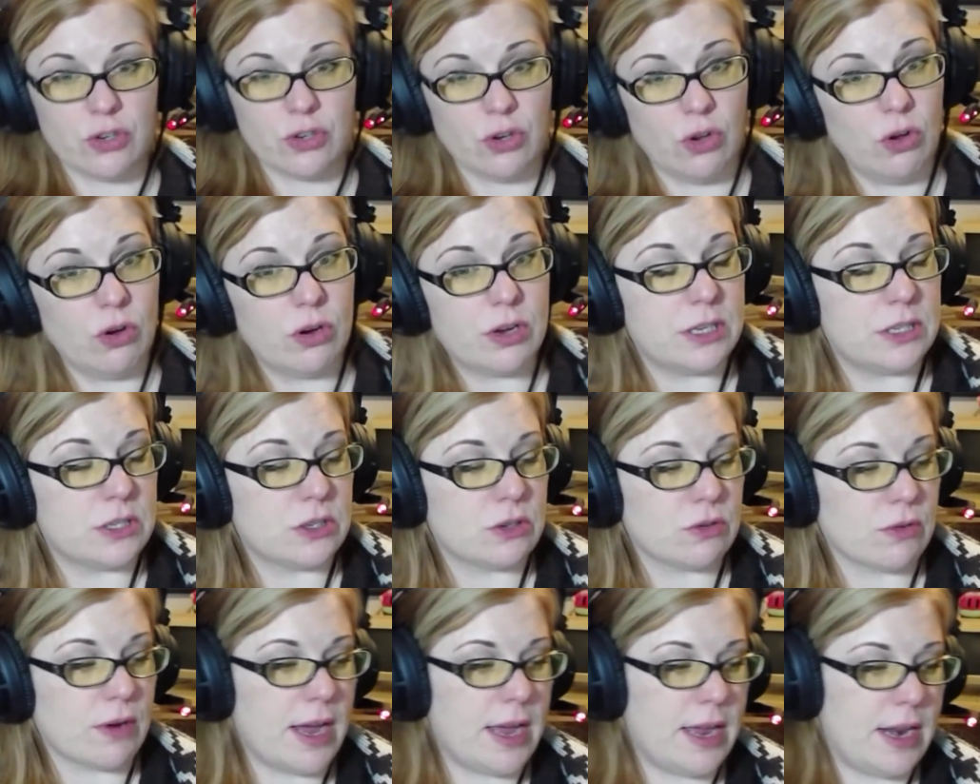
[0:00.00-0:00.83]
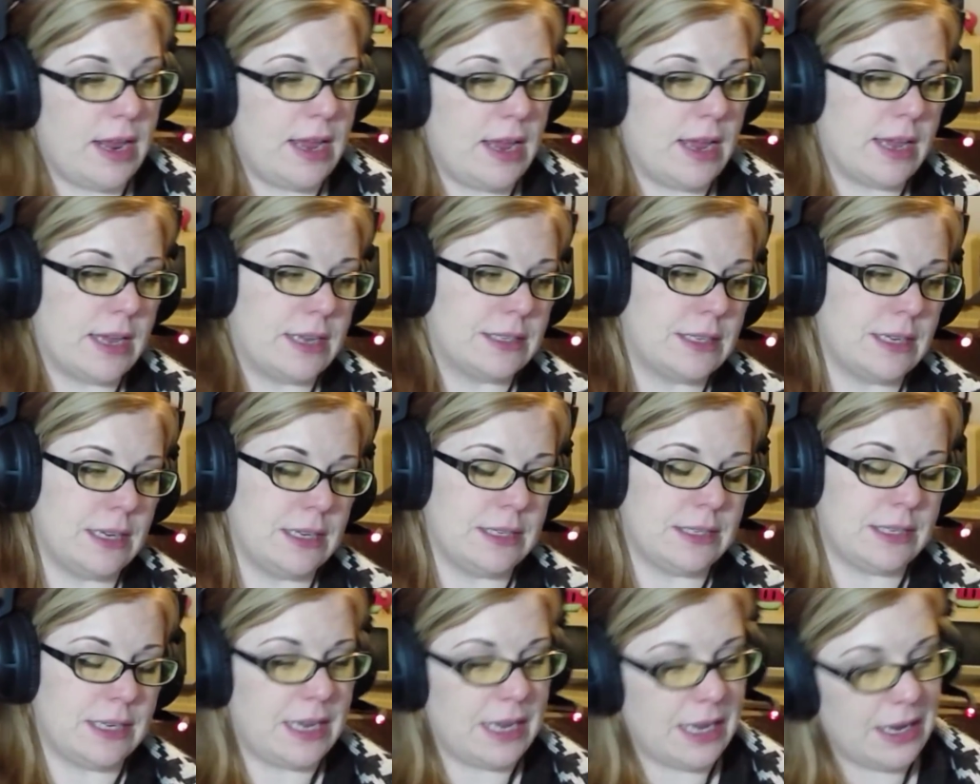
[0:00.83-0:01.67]
Tolkien's writing
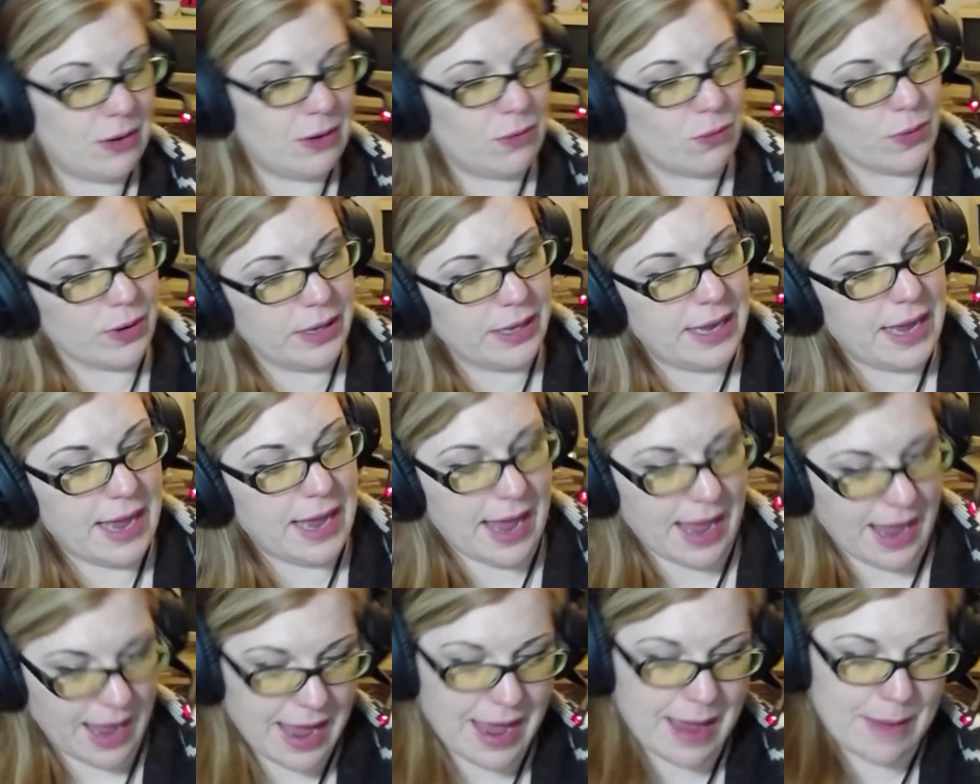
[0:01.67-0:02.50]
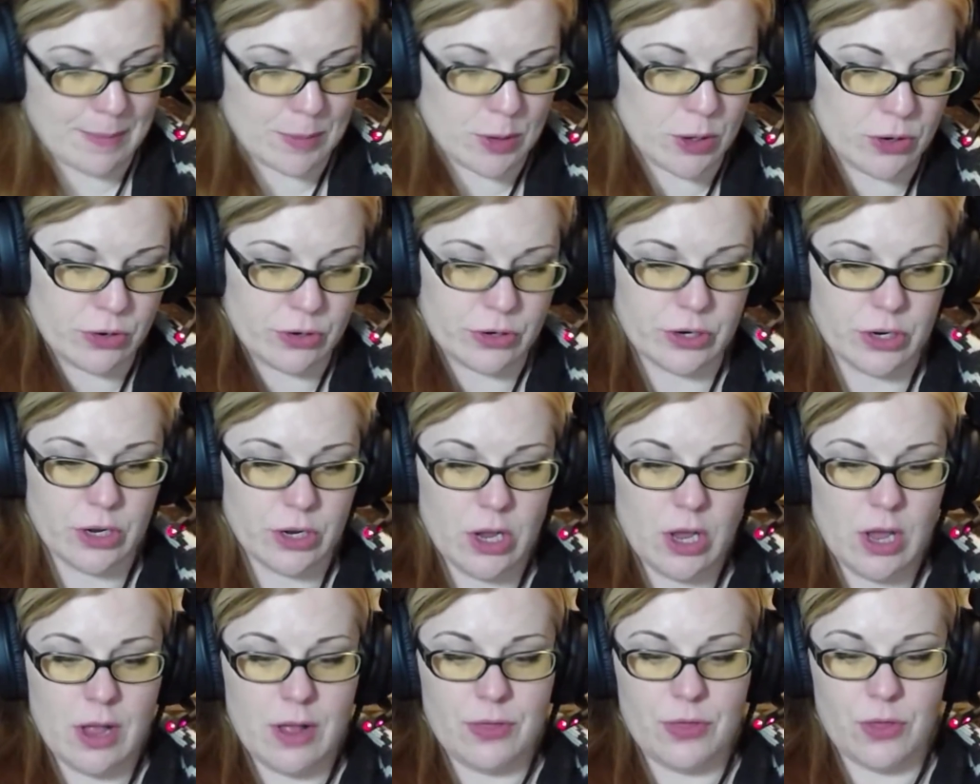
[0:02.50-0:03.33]
is he really hammered
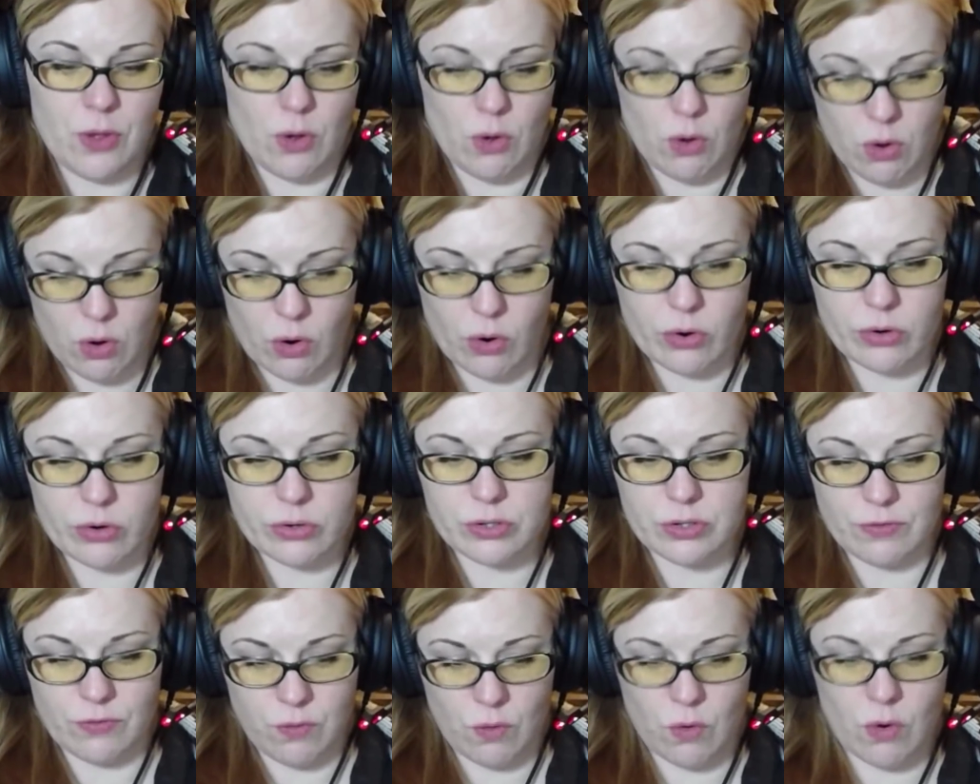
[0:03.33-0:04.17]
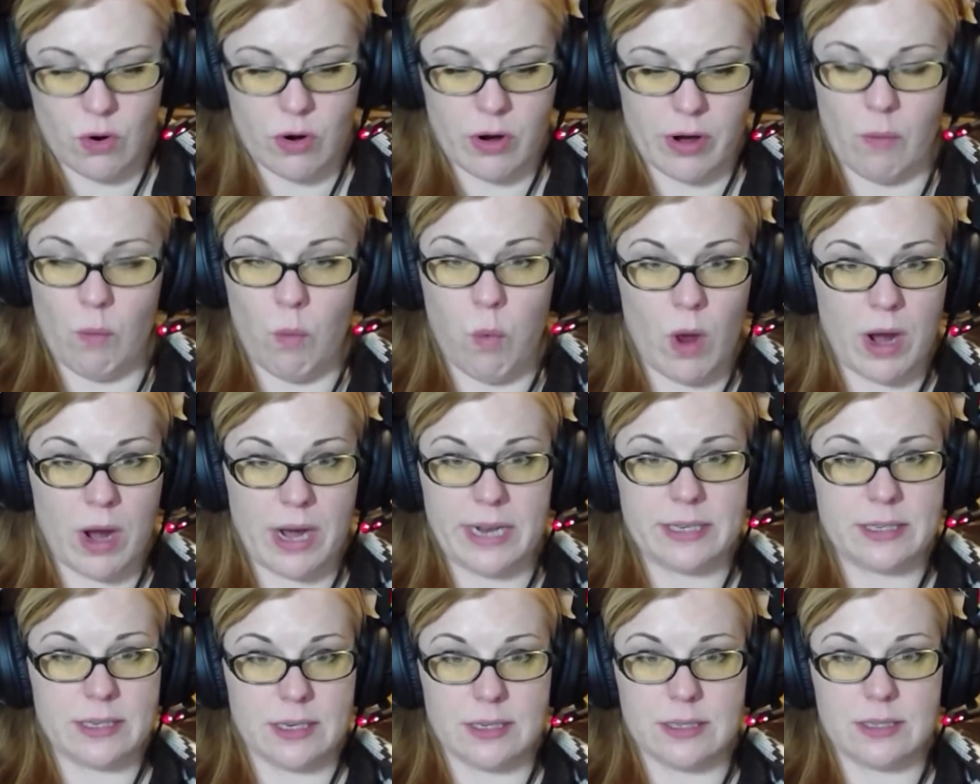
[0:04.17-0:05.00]
the horrors of war and what
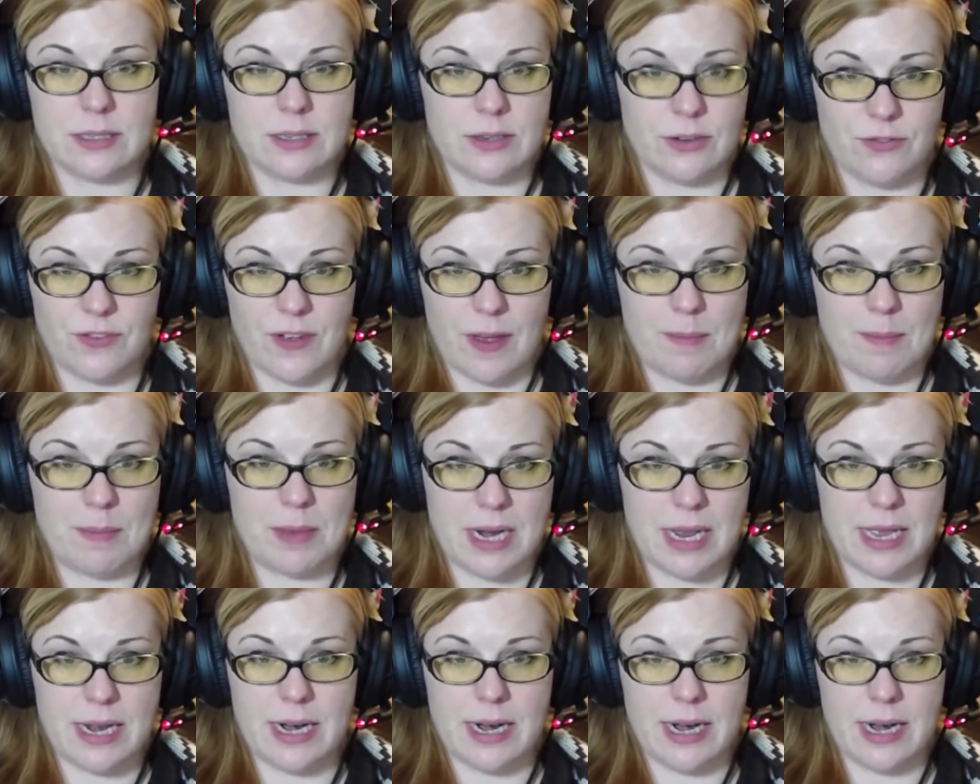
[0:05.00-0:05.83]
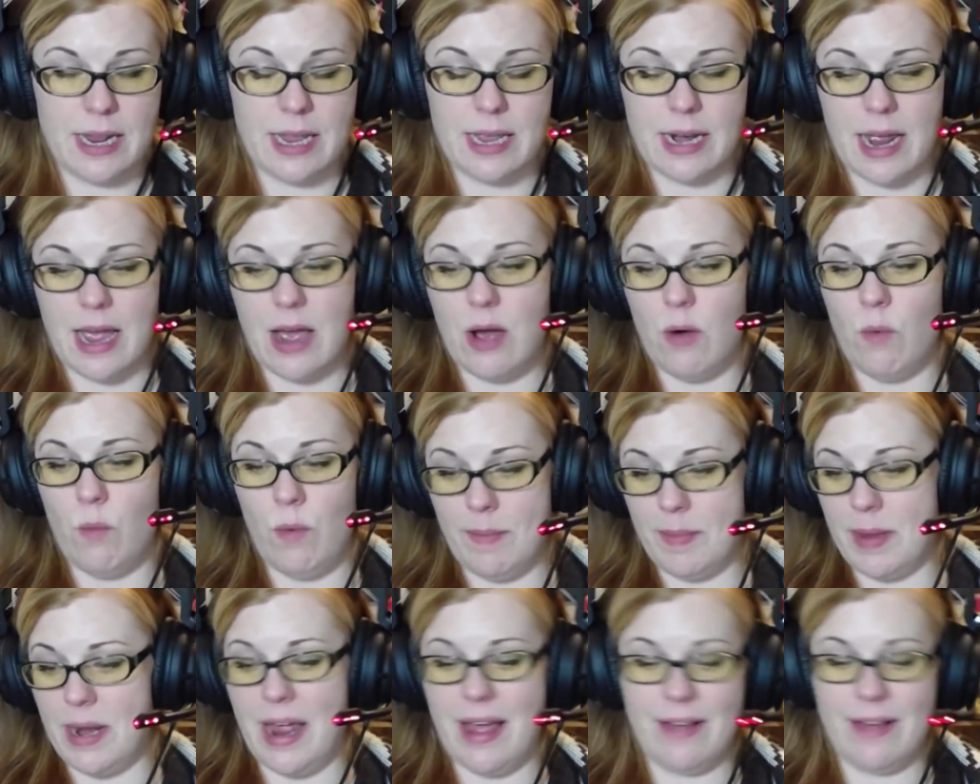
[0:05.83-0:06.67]
it does to femininity and how
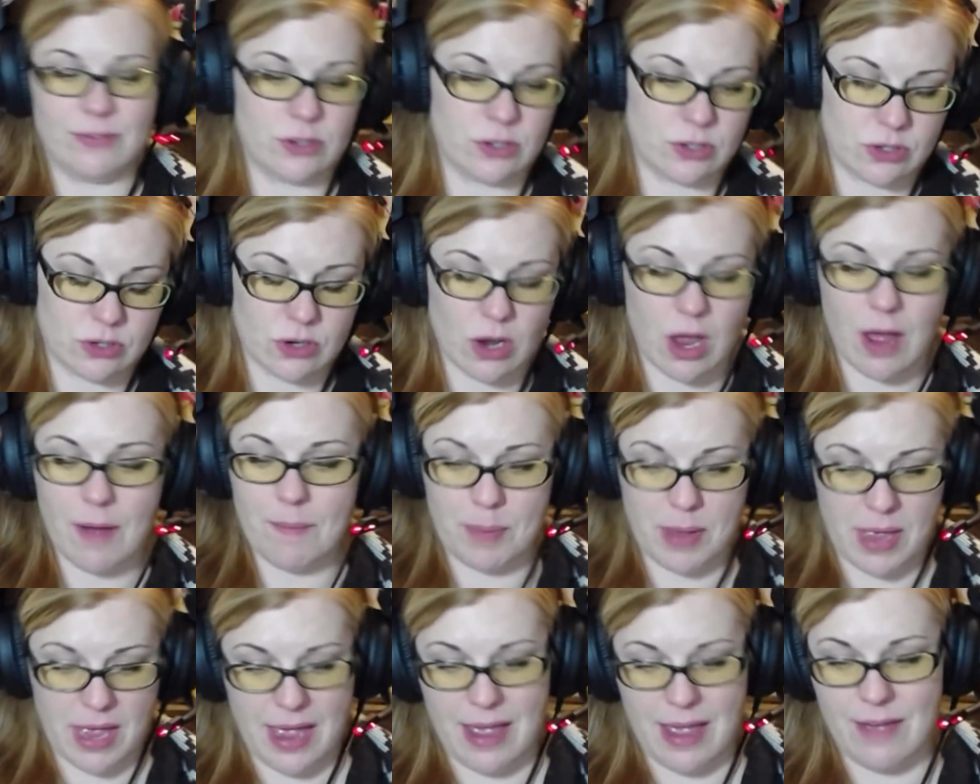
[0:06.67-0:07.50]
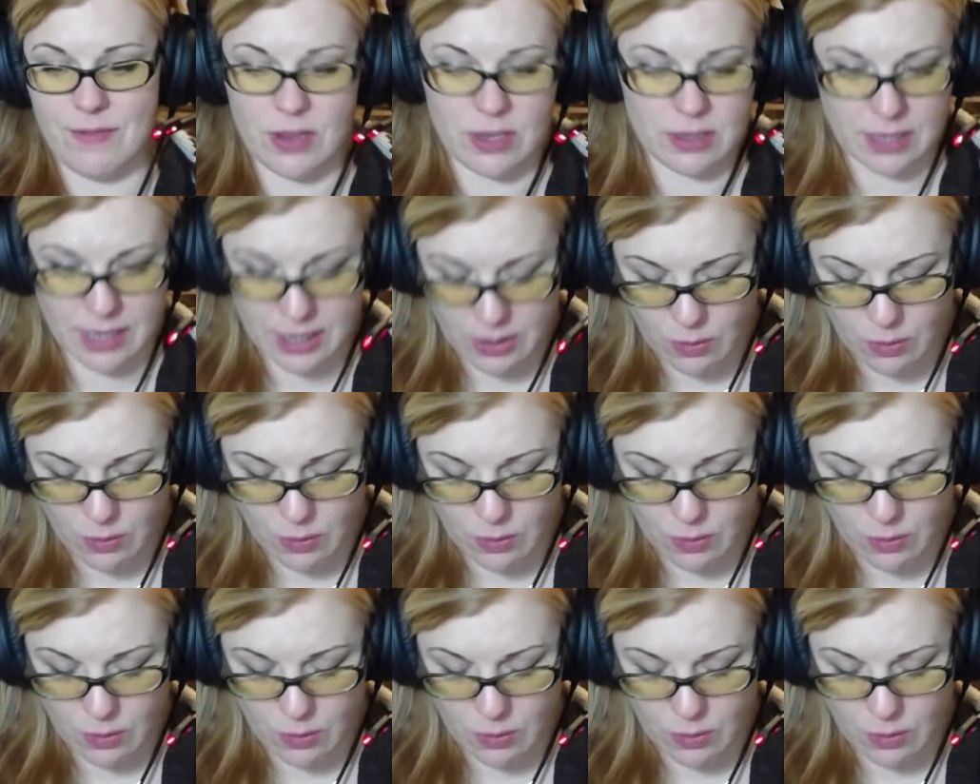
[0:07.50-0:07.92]
women have to stop behaving like